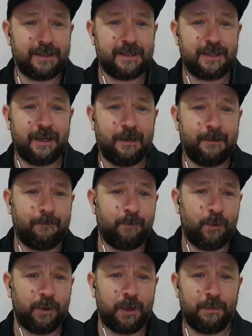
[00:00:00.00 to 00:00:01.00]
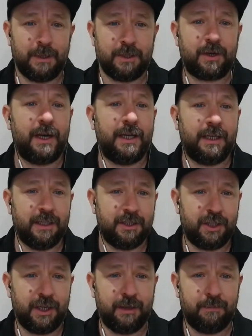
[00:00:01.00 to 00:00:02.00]
So although I've been training in the
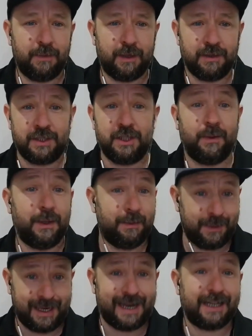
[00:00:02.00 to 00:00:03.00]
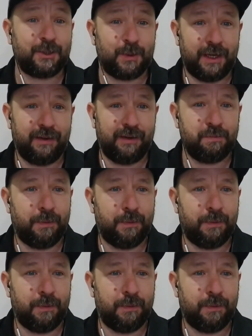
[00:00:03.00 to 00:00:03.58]
gym, I was still able to catch waves.